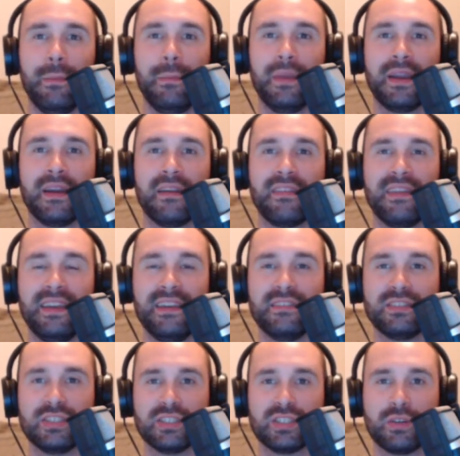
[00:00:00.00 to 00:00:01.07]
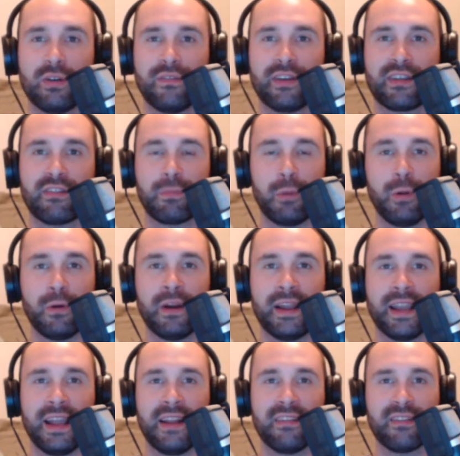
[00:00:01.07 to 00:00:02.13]
because he's just sort of
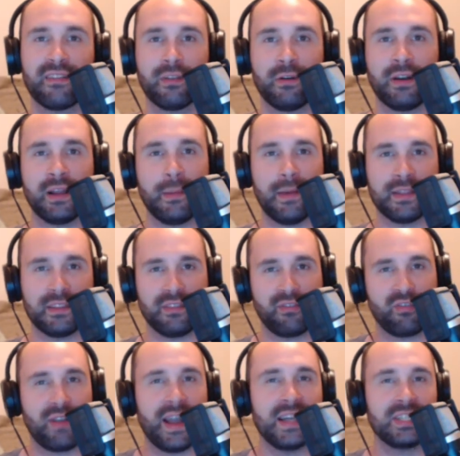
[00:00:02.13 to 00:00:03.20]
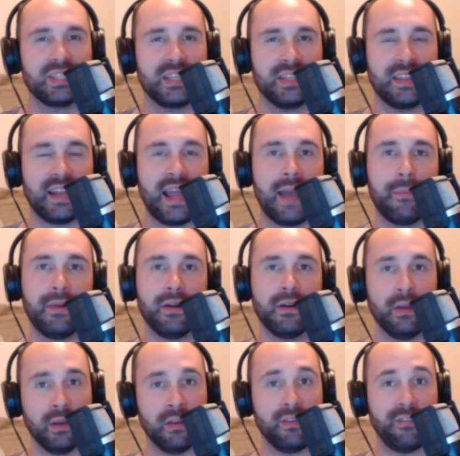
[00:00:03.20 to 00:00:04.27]
exploring and he's learning about this tragedy that happened
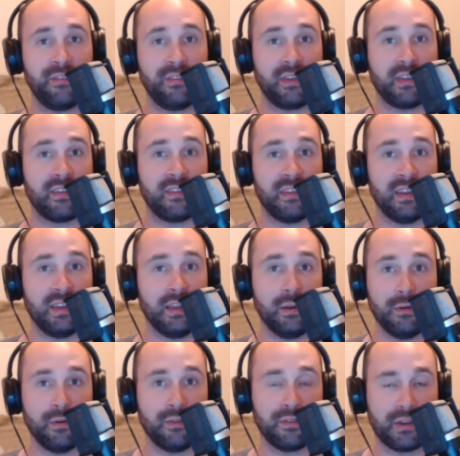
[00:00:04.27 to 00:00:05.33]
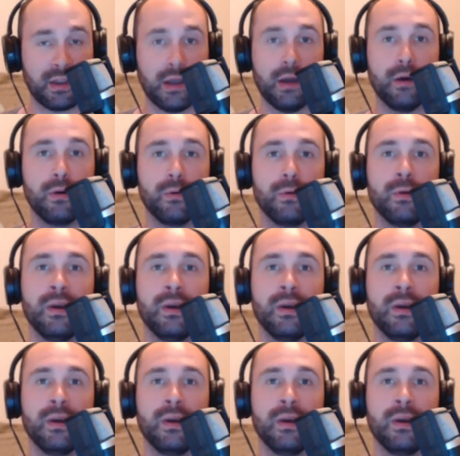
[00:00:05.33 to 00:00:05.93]
60 years ago.